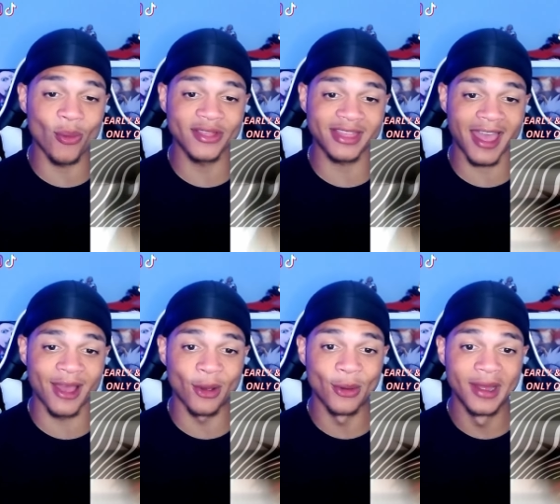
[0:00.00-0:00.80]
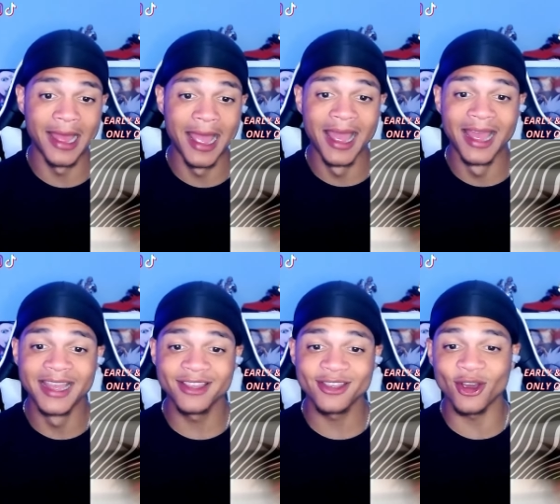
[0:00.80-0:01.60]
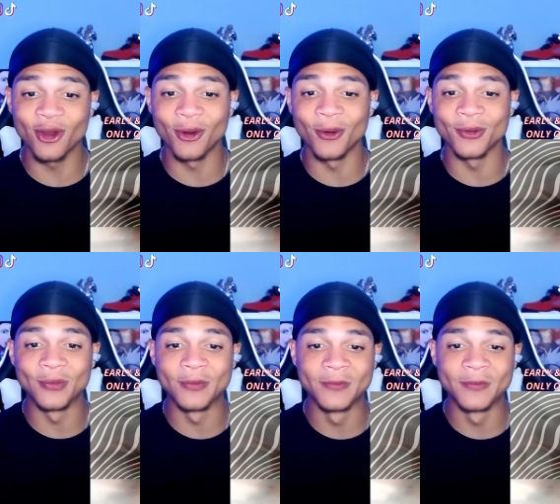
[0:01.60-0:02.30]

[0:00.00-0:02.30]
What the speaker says: what the hell? Yo.